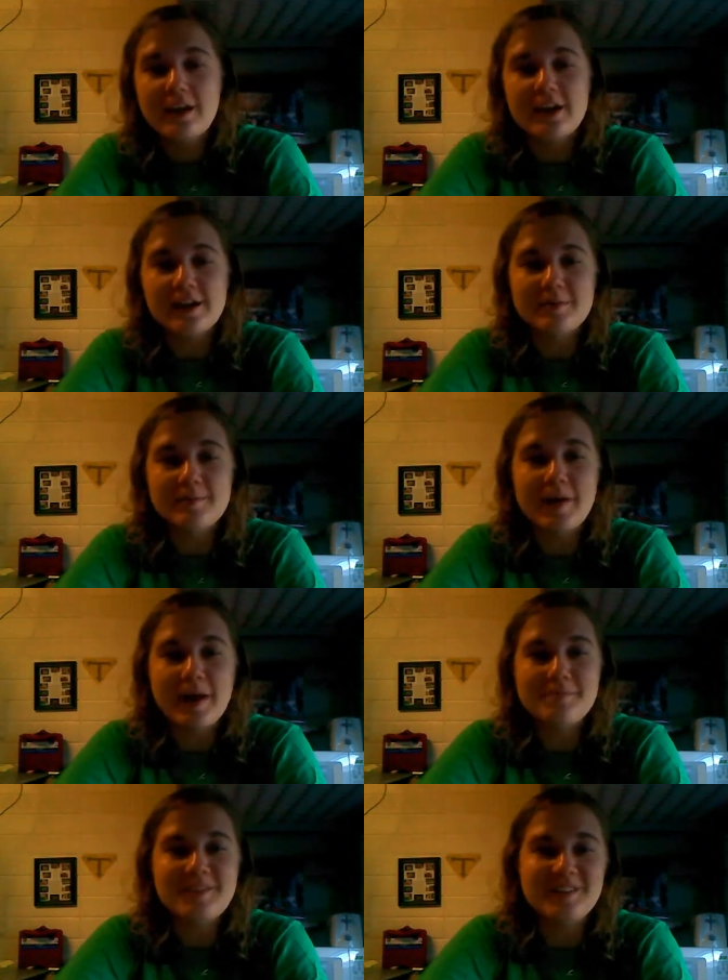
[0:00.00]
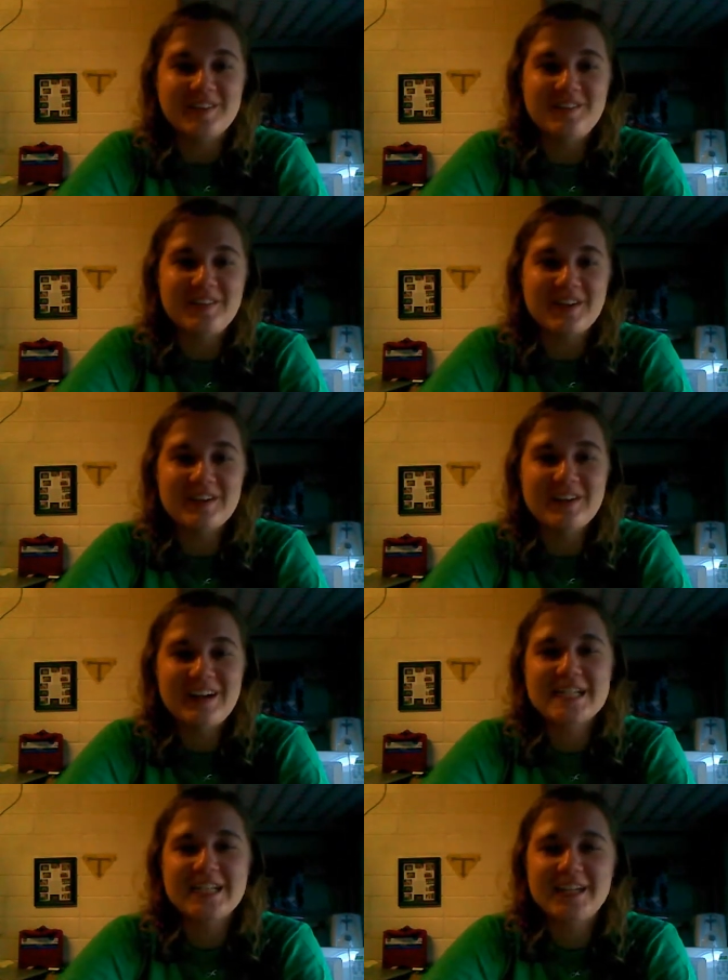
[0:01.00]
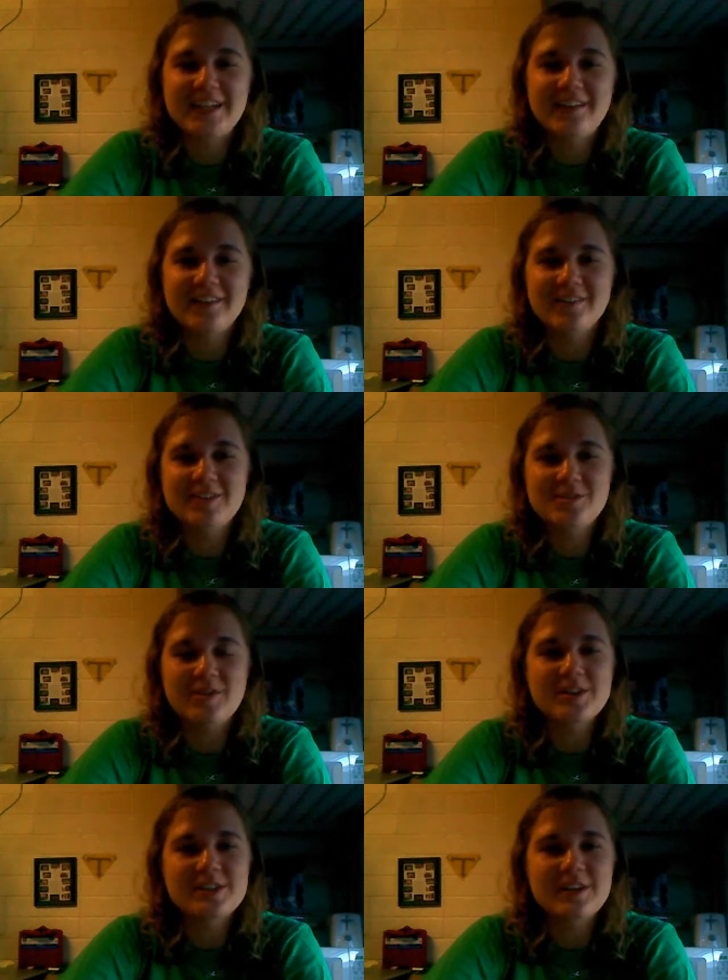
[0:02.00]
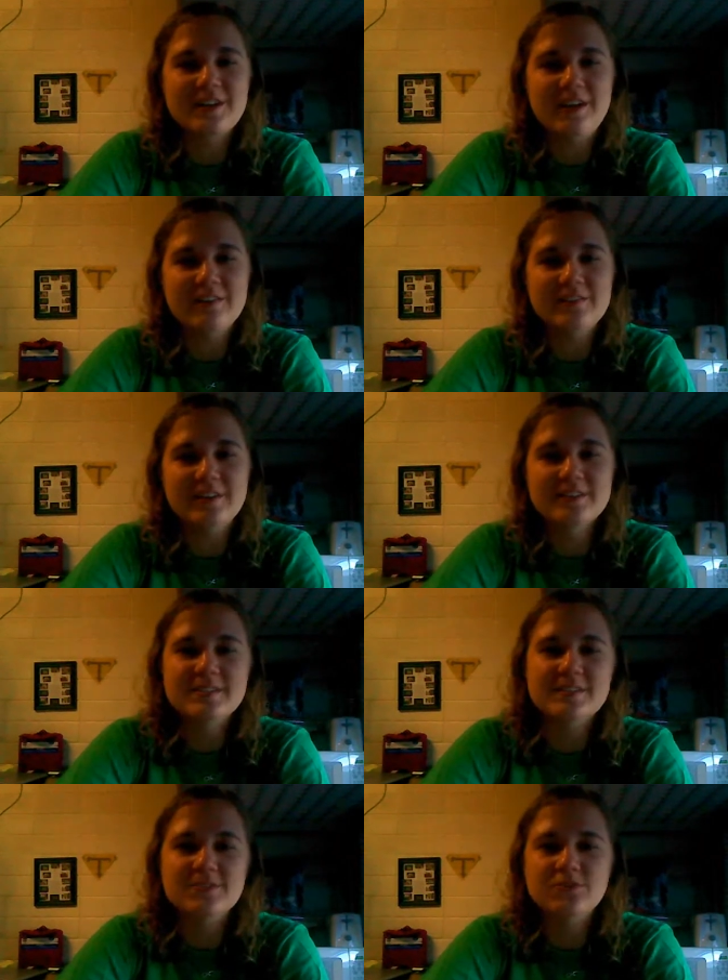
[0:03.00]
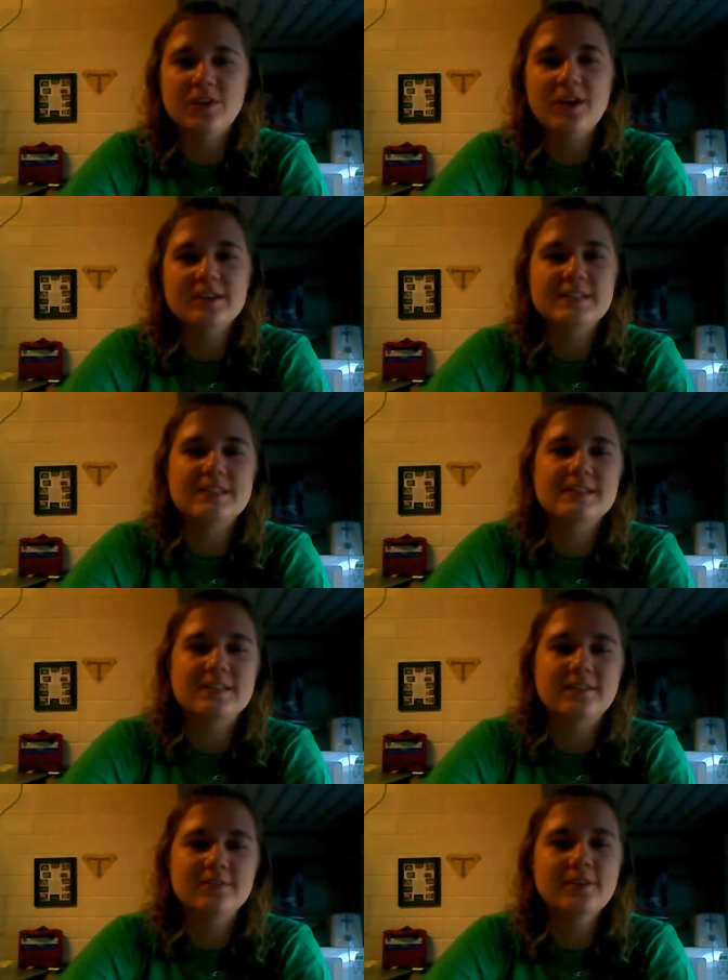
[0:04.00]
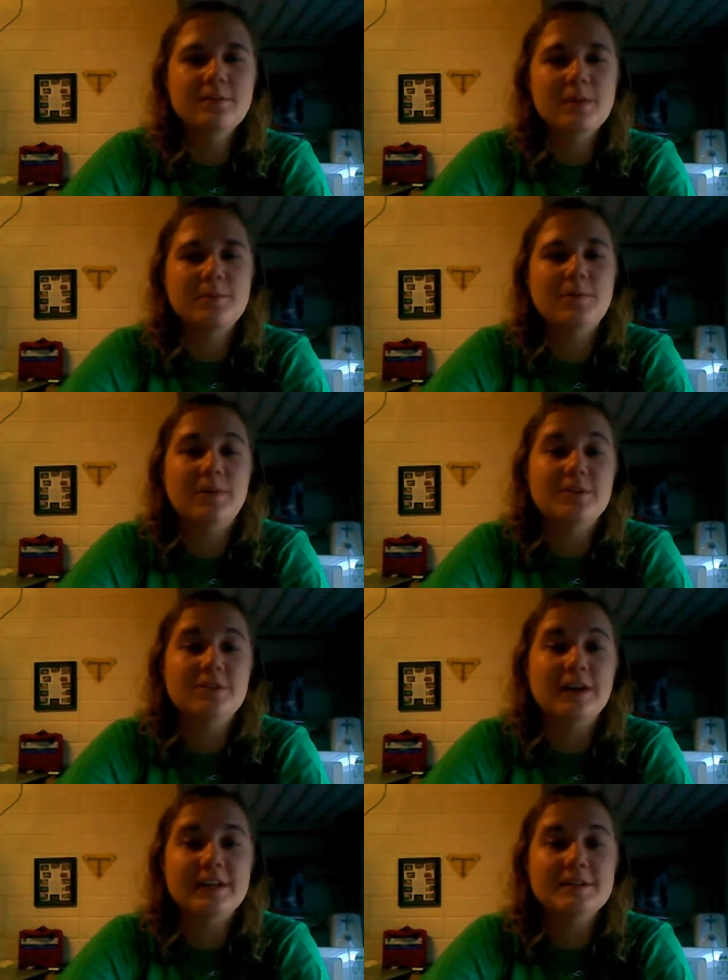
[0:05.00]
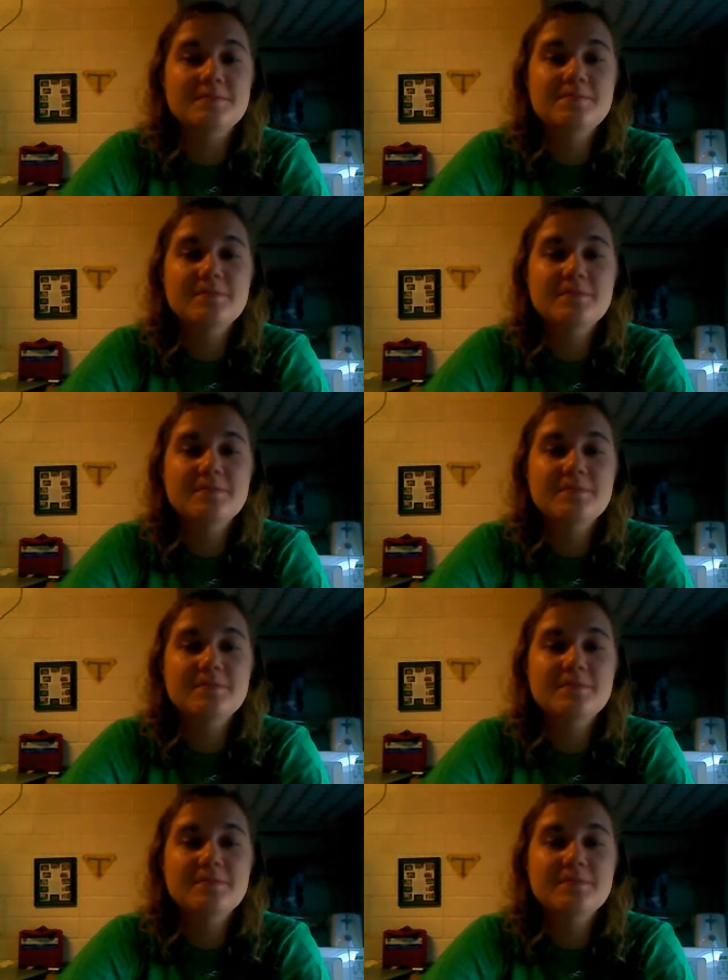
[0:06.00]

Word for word: Uh, I'm a nerd fighter. You know, just watching everyone else's vlogs and stuff really made me want to try it.